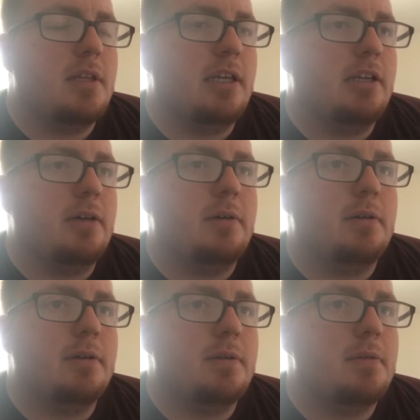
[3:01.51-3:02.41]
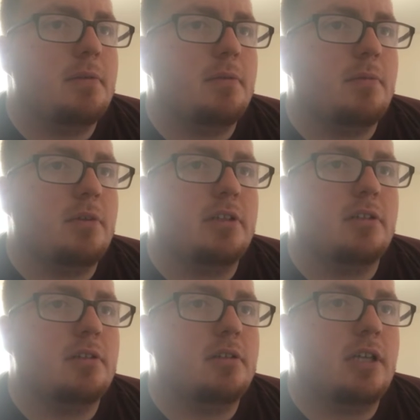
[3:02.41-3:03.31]
you know,
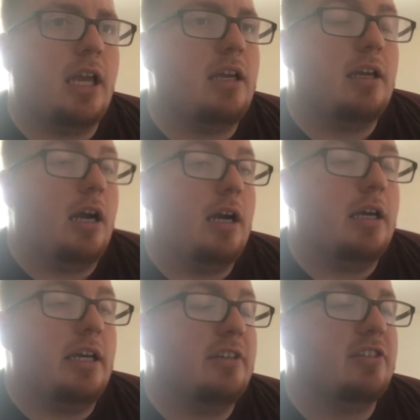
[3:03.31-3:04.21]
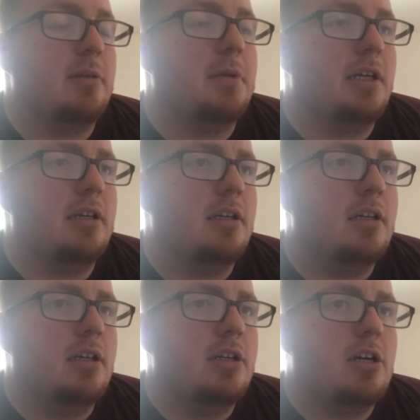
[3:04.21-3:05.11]
where he's going to be
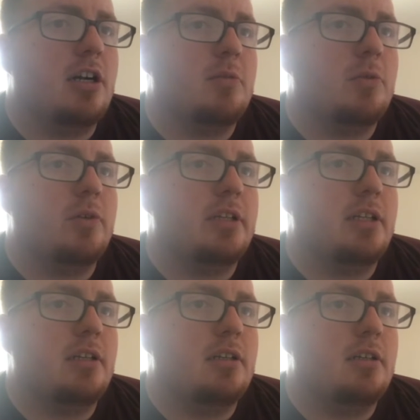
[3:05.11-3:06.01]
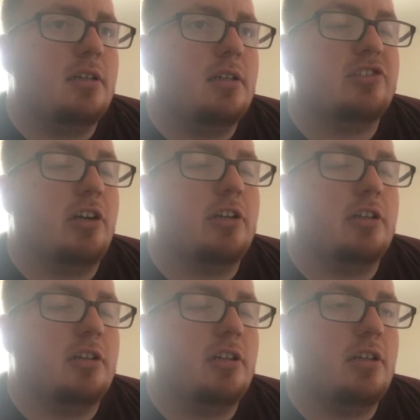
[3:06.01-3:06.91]
our number one
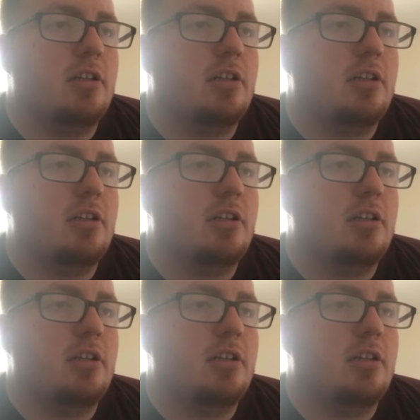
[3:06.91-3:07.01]
starter.